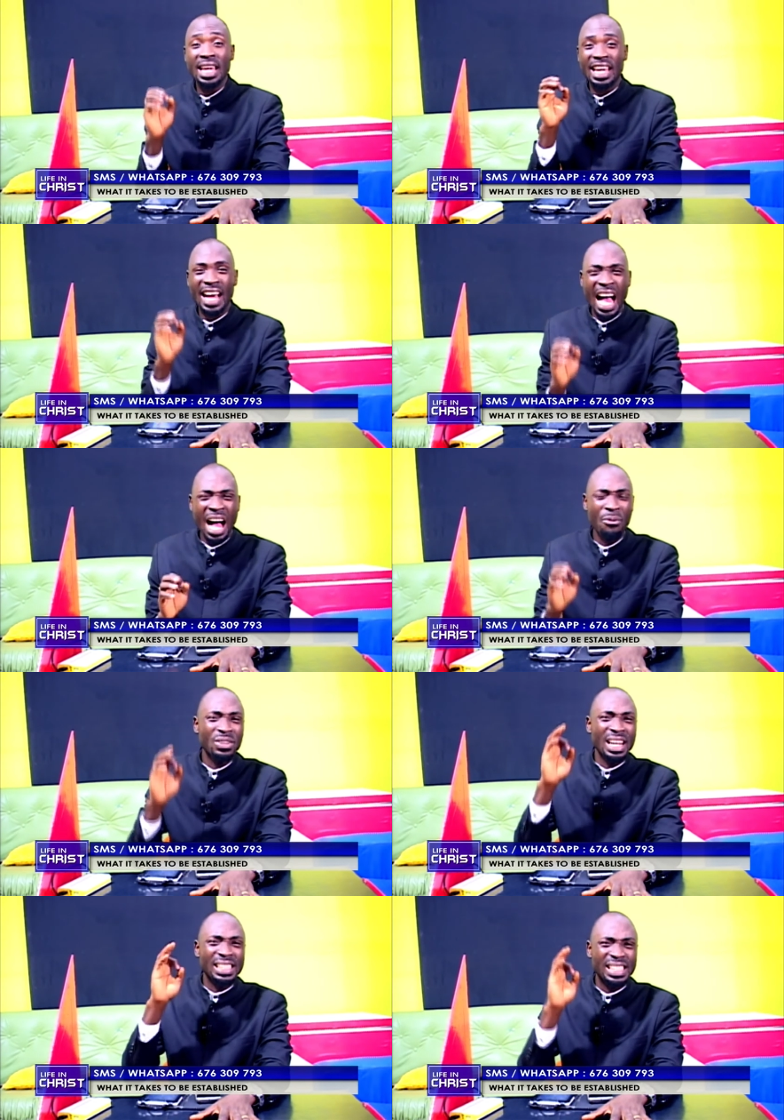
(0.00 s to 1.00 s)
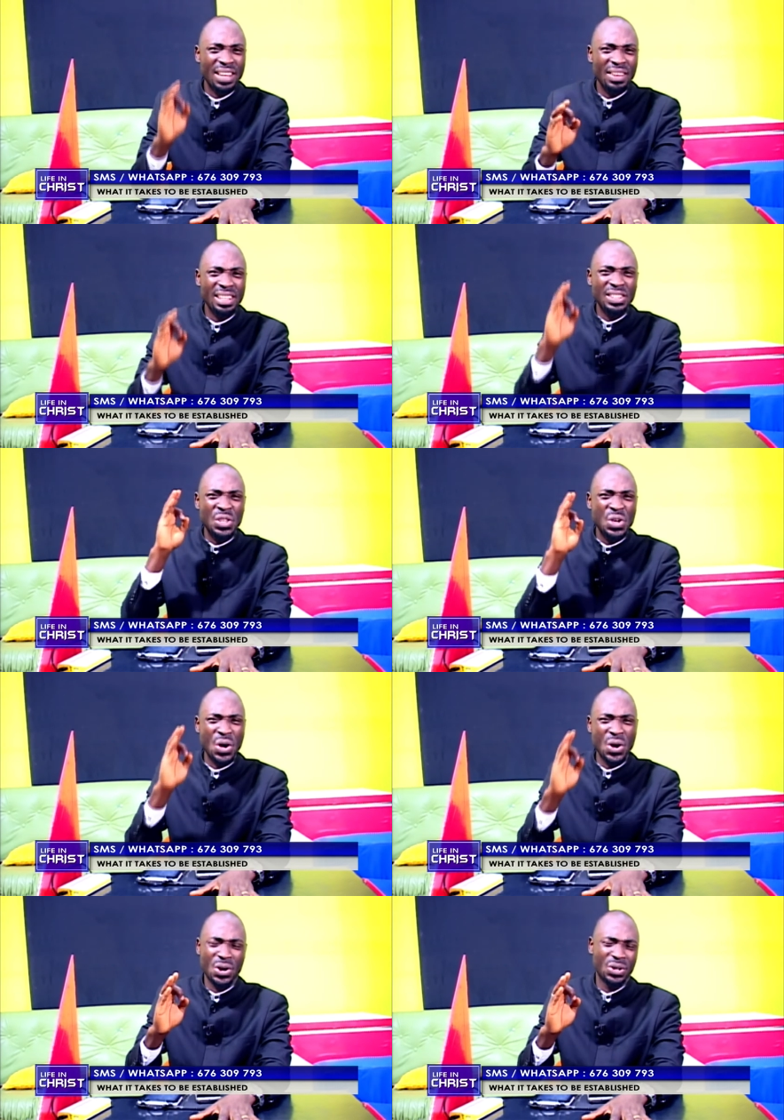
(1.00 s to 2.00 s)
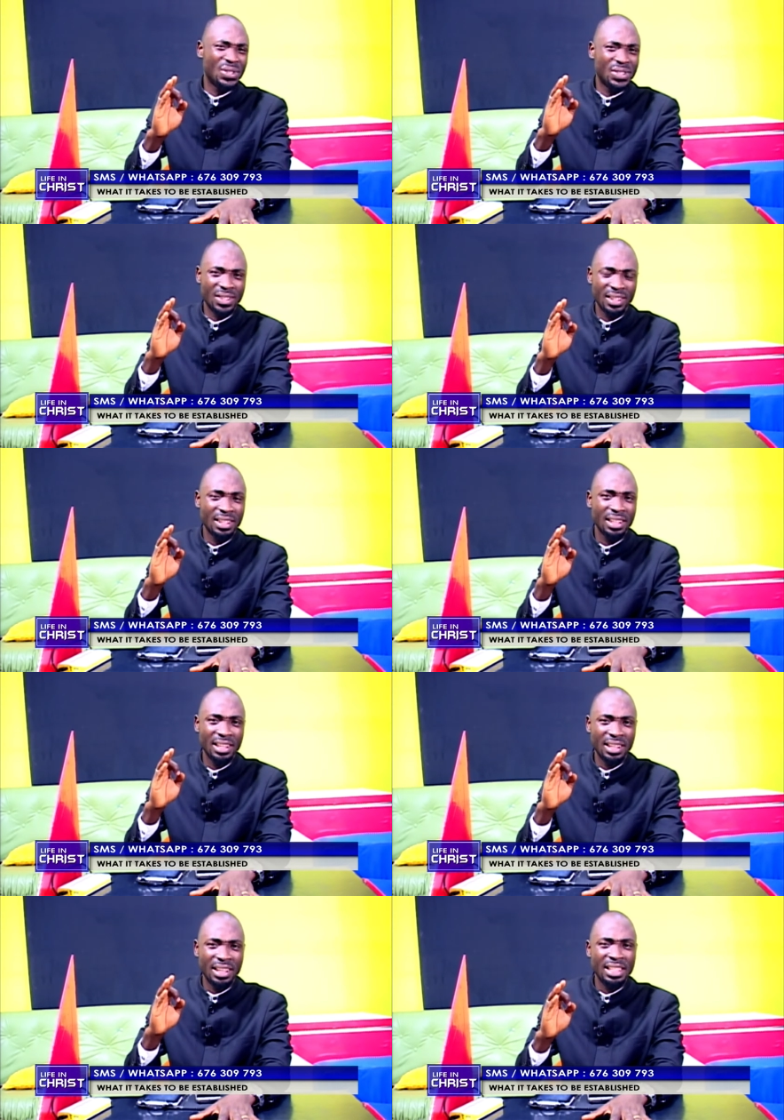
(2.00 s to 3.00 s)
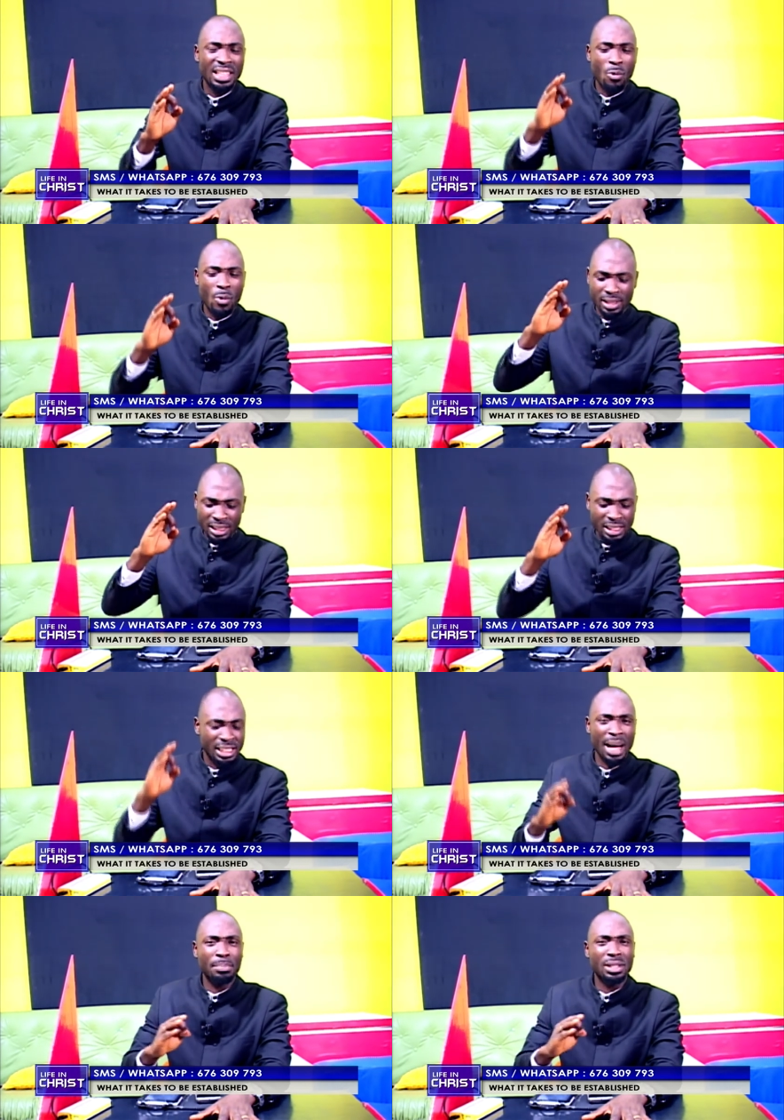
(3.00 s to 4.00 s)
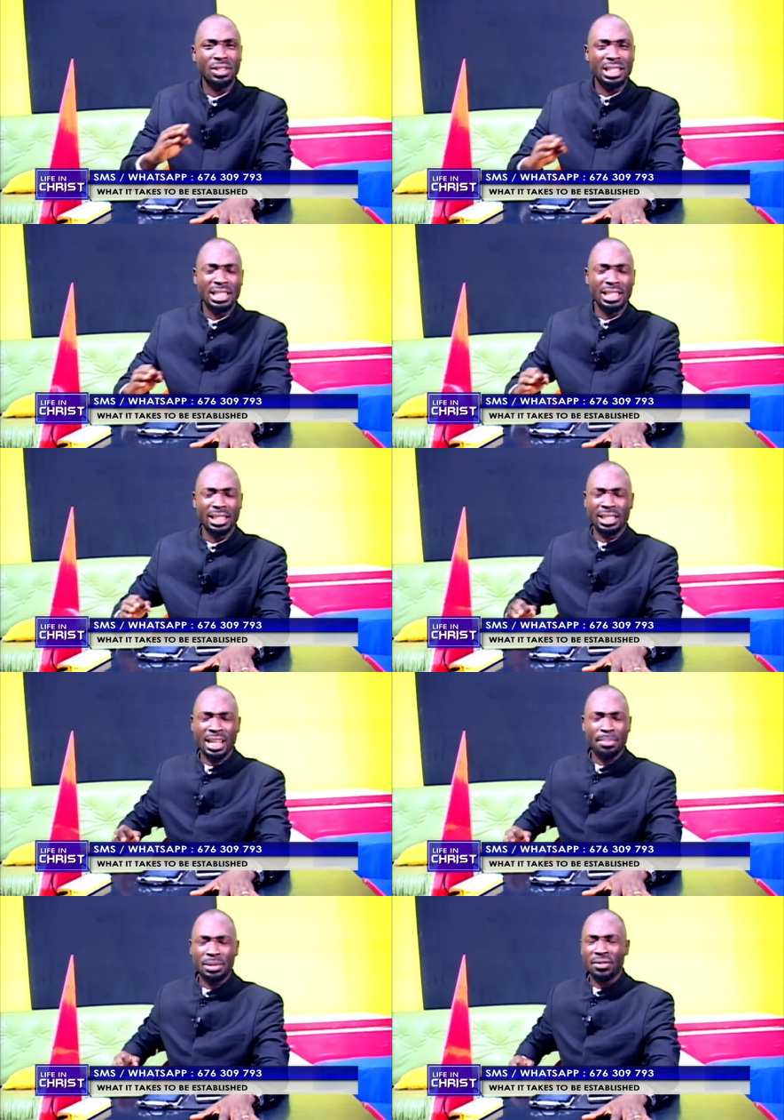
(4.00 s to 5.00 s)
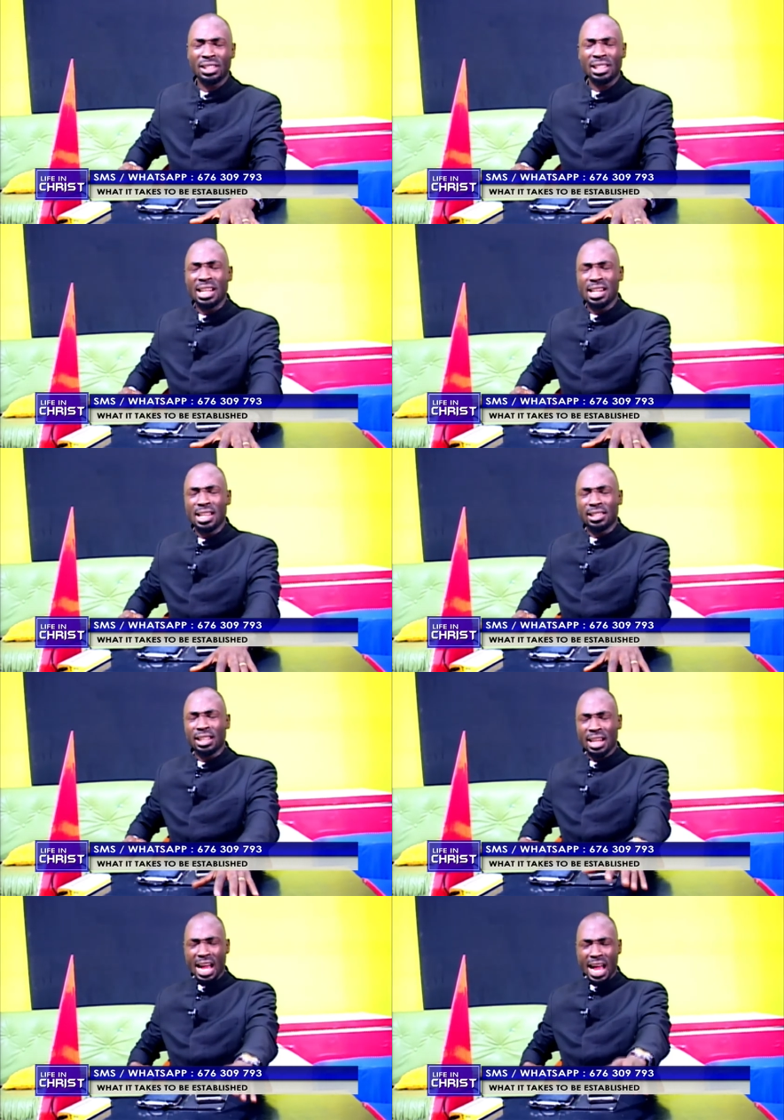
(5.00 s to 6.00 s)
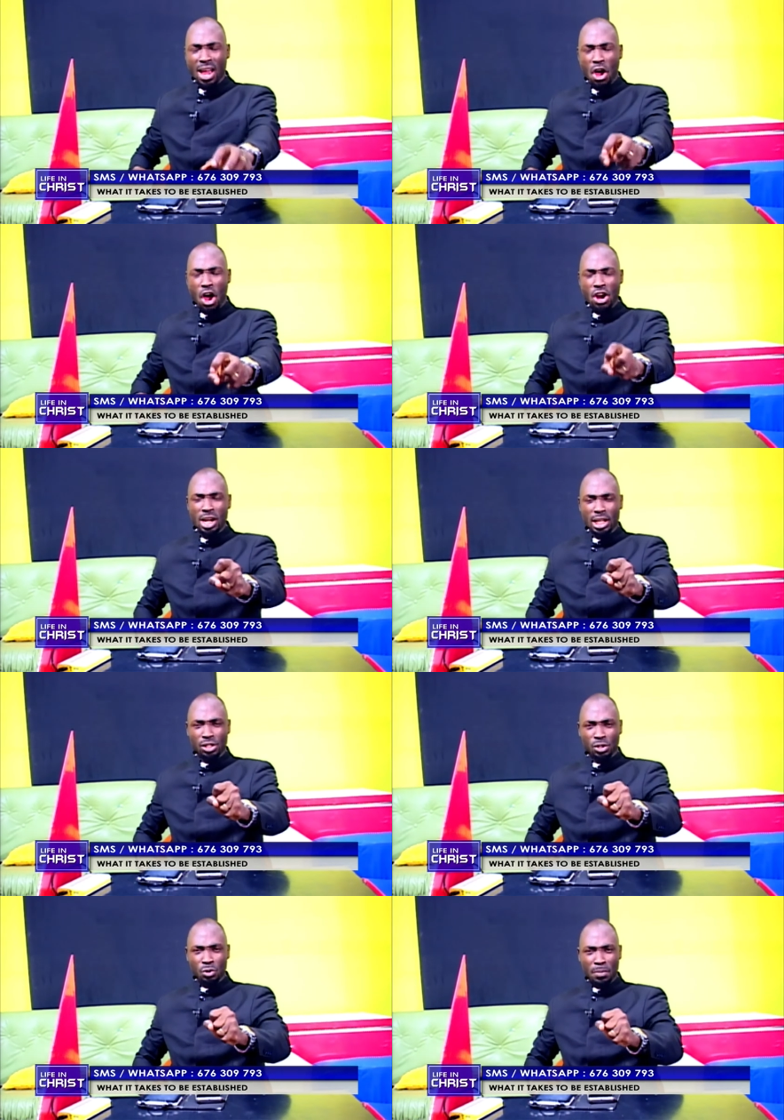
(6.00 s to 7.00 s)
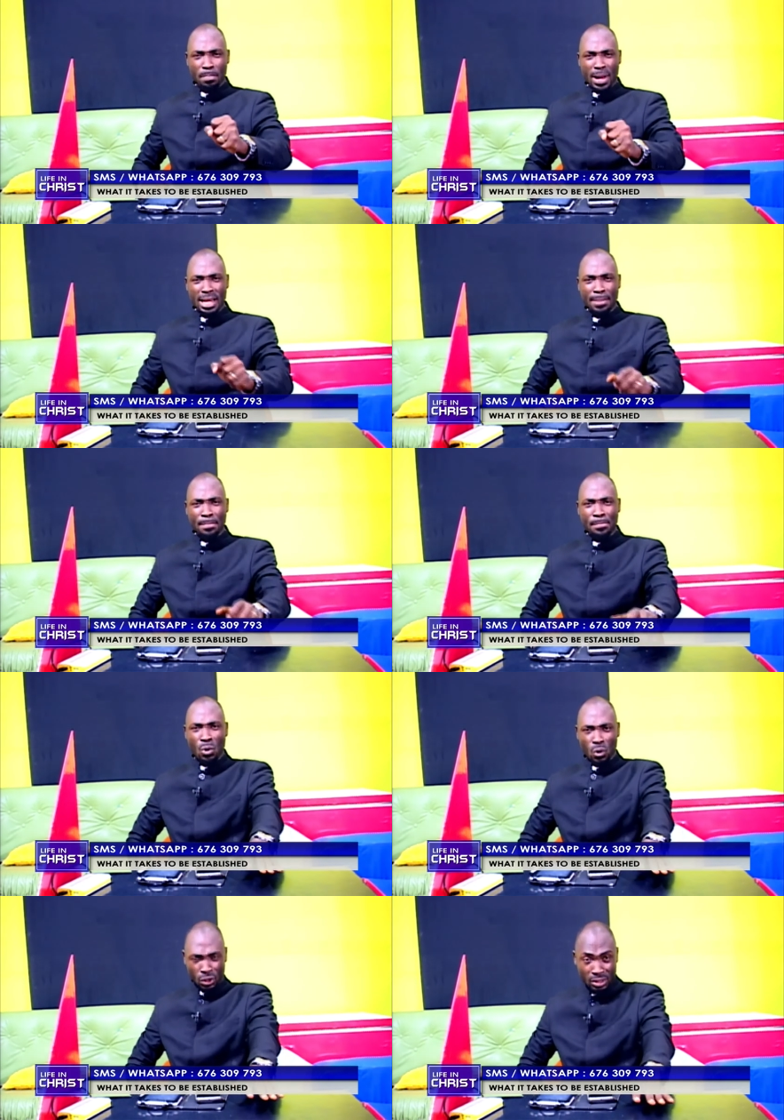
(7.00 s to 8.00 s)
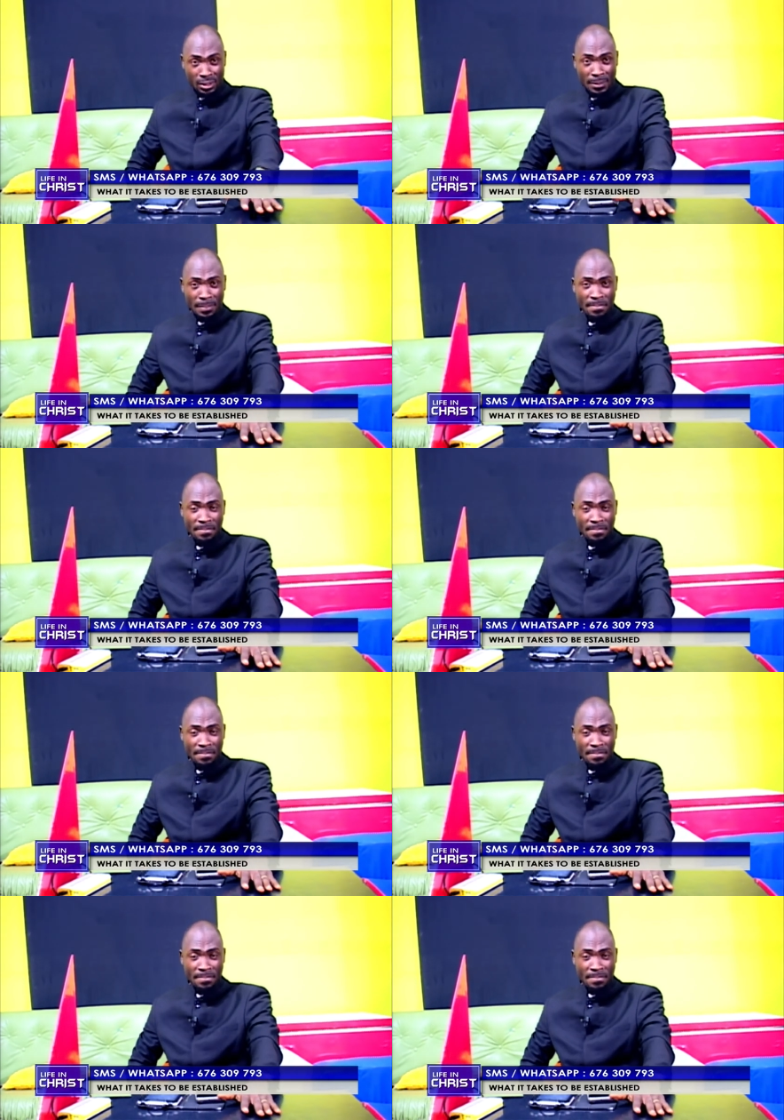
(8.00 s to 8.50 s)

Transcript: And after 70 years, they were still in captivity. Daniel said, I understood by the books